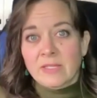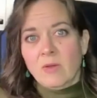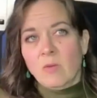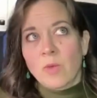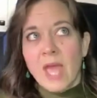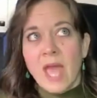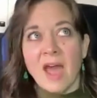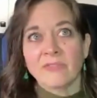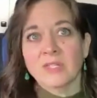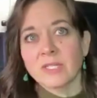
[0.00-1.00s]
So we
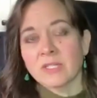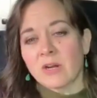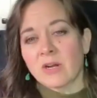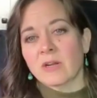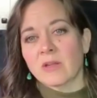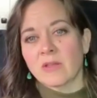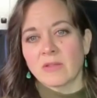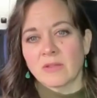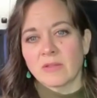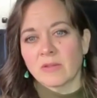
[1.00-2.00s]
have to start
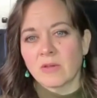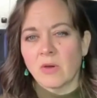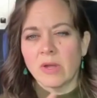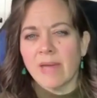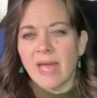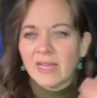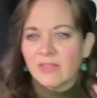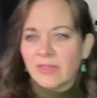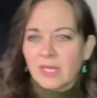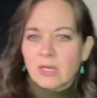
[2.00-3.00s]
going back
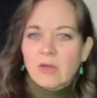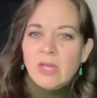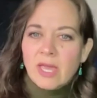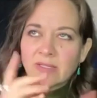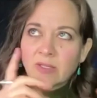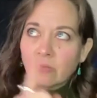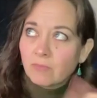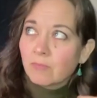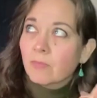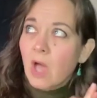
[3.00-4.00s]
and thinking, okay, so
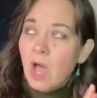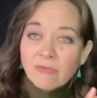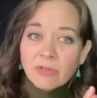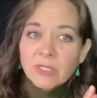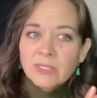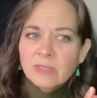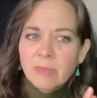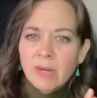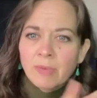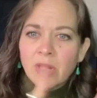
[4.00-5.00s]
confidence
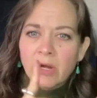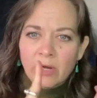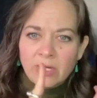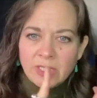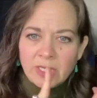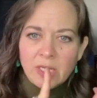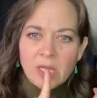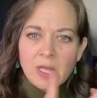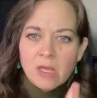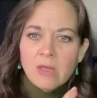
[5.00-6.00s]
is my priority.
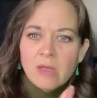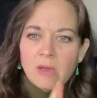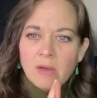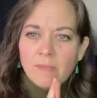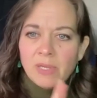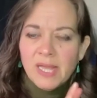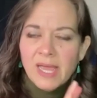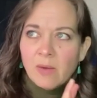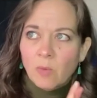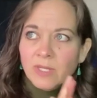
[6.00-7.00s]

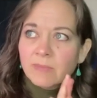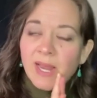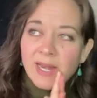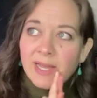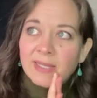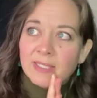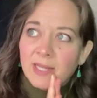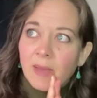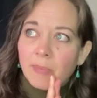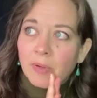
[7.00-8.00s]
Plan, what's my next
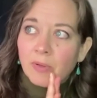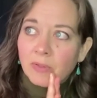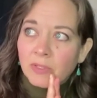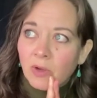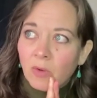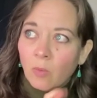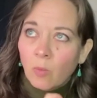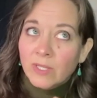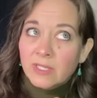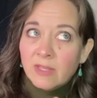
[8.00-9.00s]
step? So
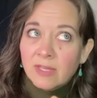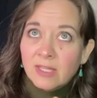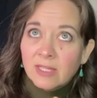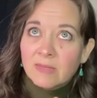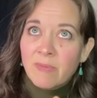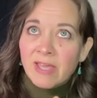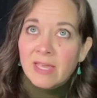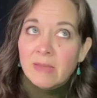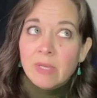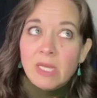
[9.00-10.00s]
what's the thing that's
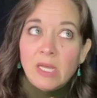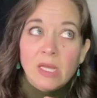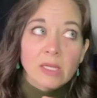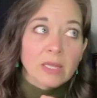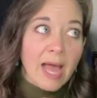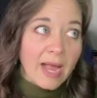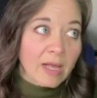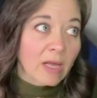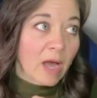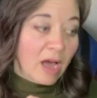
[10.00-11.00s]
making me
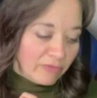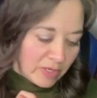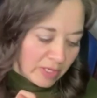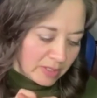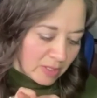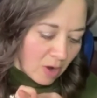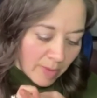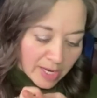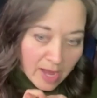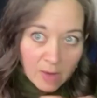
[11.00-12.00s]
lack confidence?
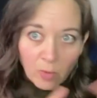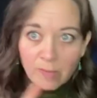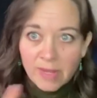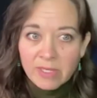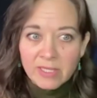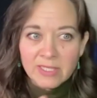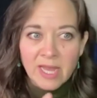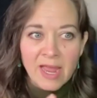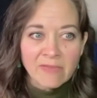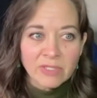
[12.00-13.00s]
Oh my God, well, maybe it's
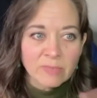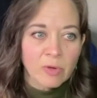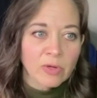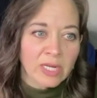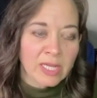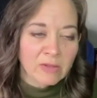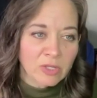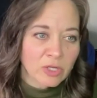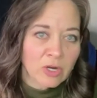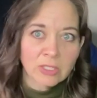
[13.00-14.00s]
I haven't spoken
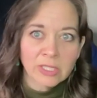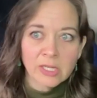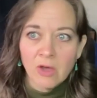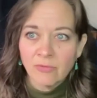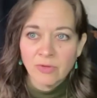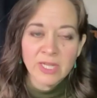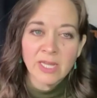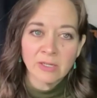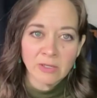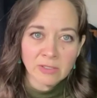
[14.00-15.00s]
English hardly at all for
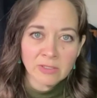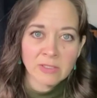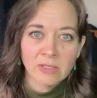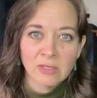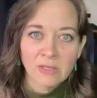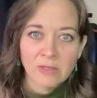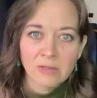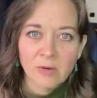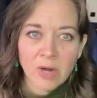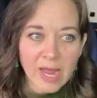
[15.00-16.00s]
10 years,
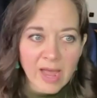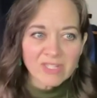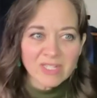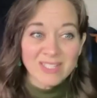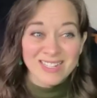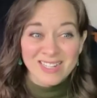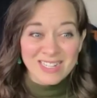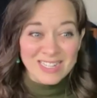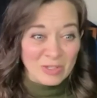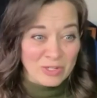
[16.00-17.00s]
or I haven't
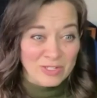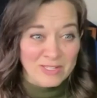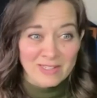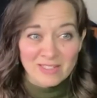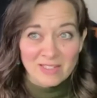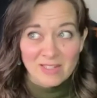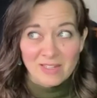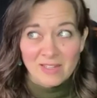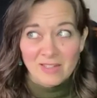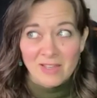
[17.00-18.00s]
studied English since
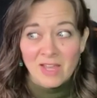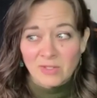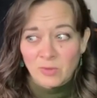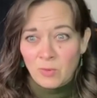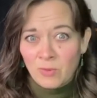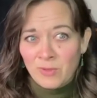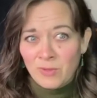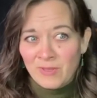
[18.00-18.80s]
high school.